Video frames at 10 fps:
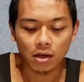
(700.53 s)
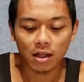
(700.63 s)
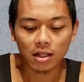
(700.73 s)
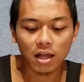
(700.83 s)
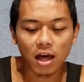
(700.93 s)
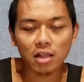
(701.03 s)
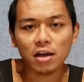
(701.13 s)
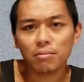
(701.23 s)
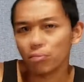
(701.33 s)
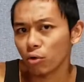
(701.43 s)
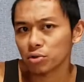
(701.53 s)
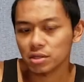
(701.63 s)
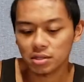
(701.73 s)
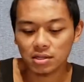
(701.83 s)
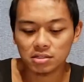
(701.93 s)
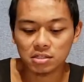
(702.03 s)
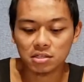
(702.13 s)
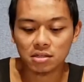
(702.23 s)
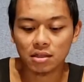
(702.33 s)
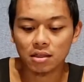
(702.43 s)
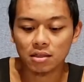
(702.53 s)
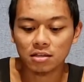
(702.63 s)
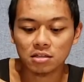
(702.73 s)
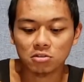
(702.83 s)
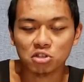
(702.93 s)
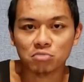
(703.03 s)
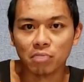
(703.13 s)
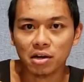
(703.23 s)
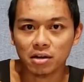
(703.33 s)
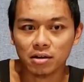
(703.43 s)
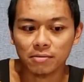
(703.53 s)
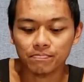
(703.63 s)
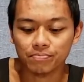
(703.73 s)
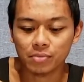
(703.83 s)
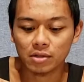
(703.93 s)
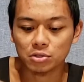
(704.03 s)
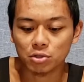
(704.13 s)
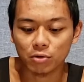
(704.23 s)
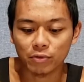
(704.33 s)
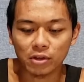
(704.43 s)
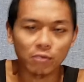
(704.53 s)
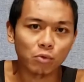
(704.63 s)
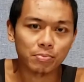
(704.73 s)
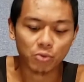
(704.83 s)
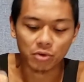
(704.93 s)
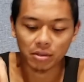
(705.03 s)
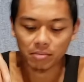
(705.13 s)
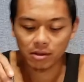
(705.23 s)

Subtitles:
A lot more than just this schmuck serving of whipped cream.